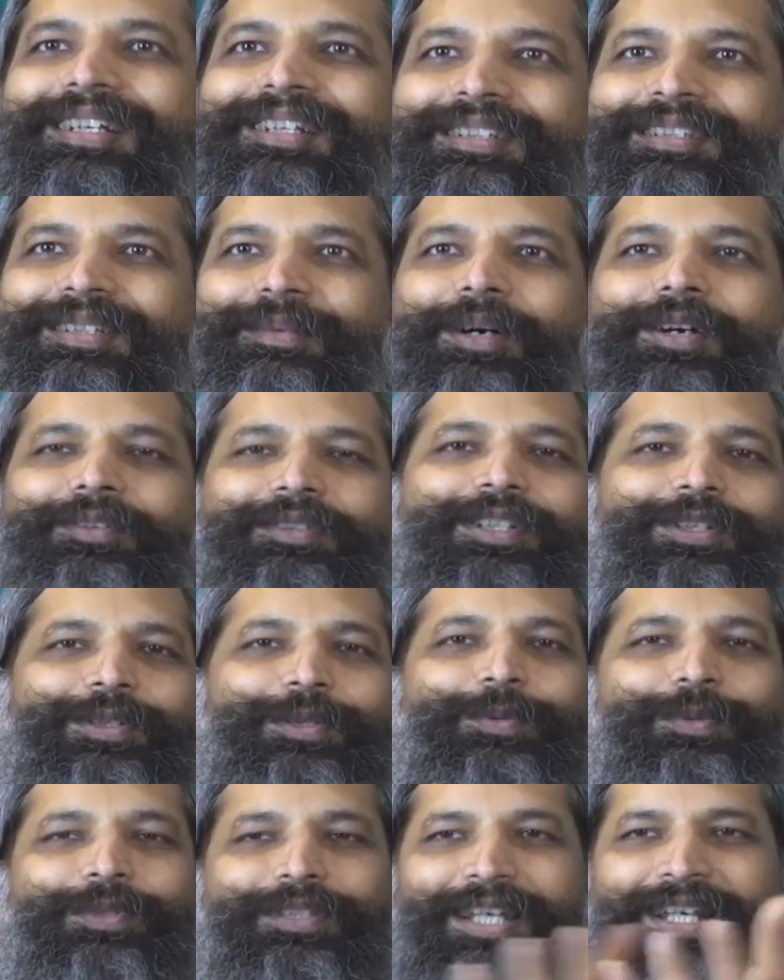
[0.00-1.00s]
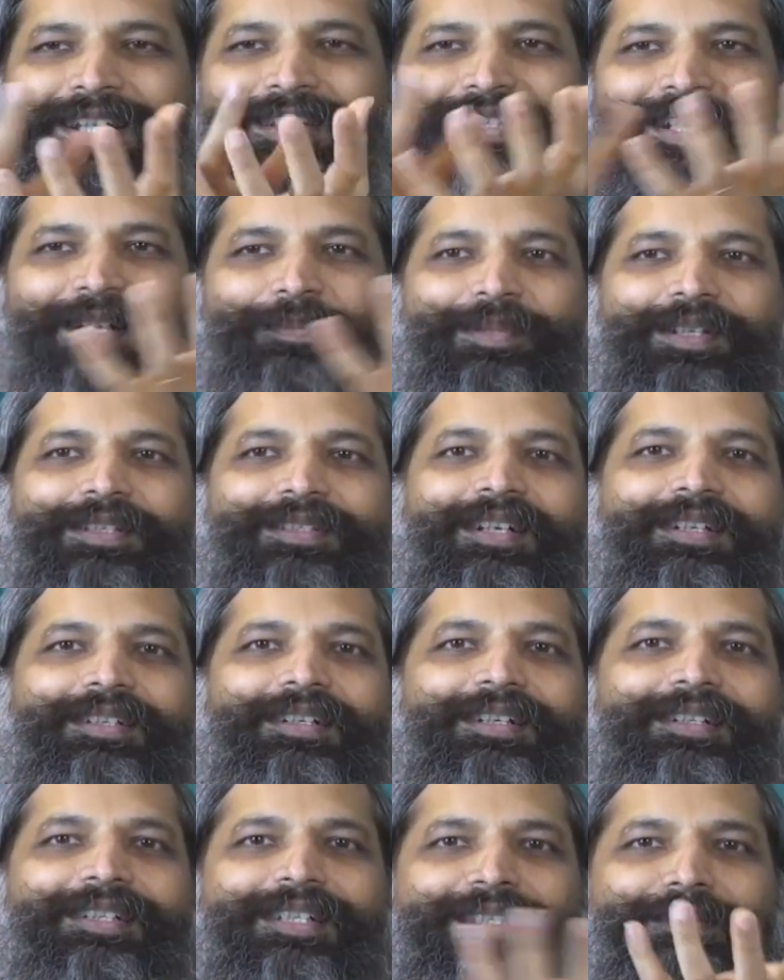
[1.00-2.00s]
Somehow the two things
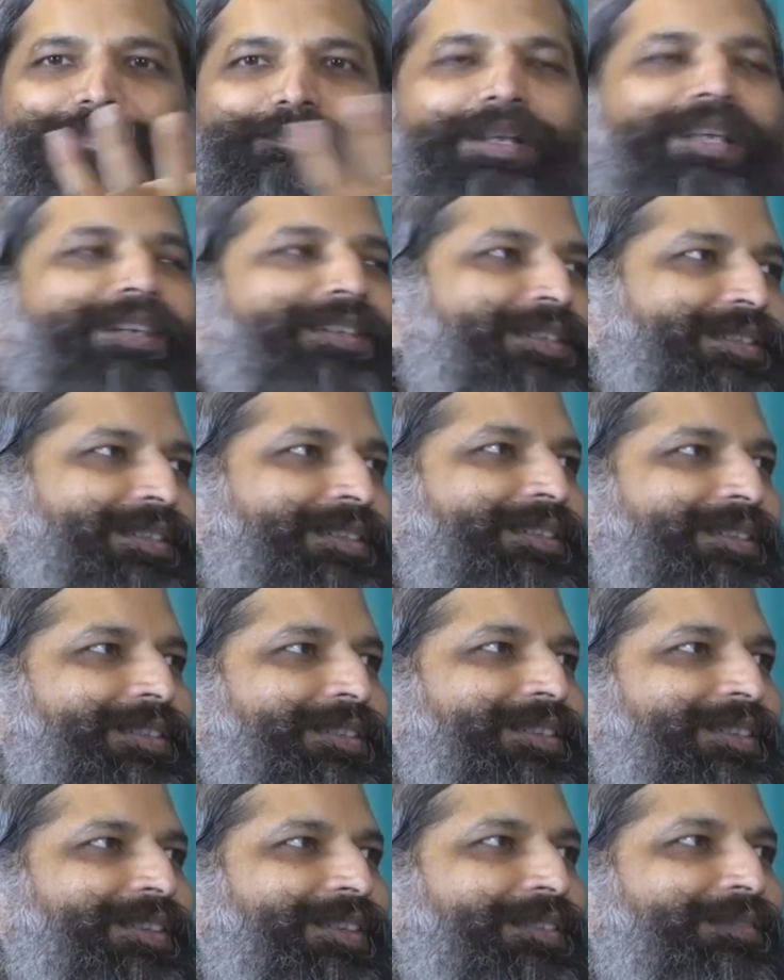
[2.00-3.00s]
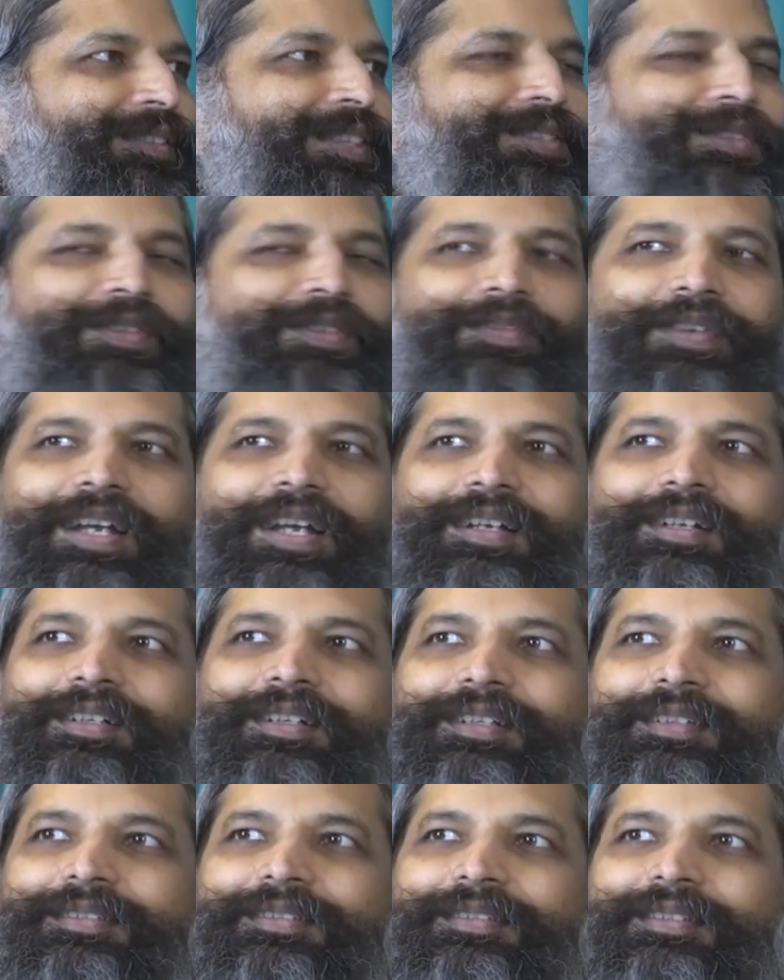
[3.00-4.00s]
represented the split of these two
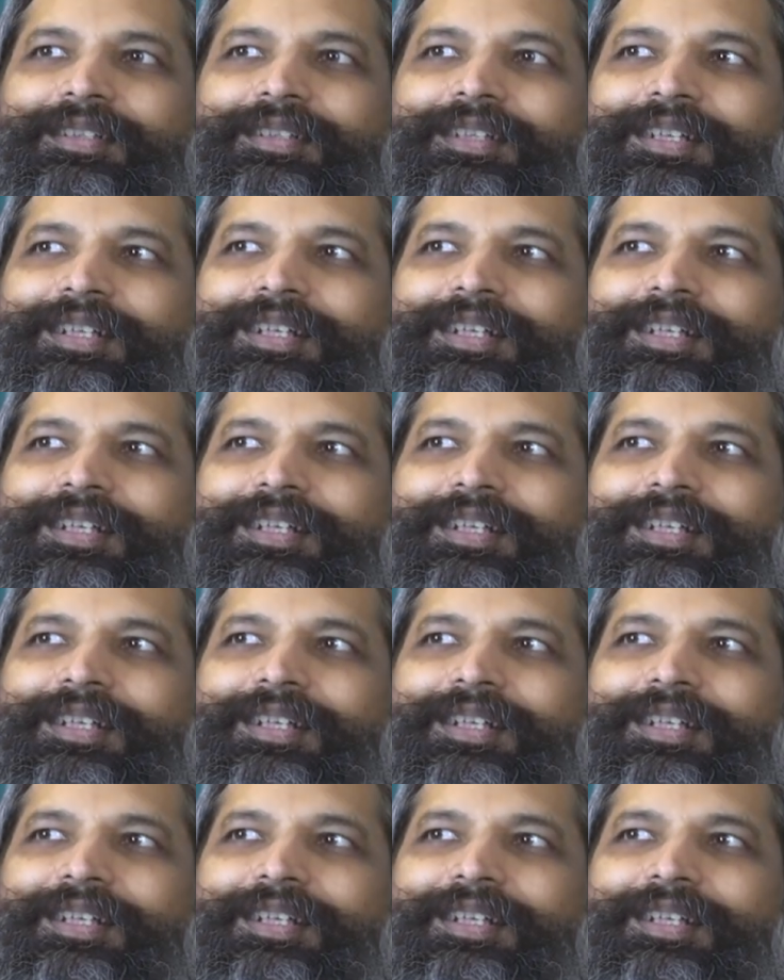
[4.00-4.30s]
faculties.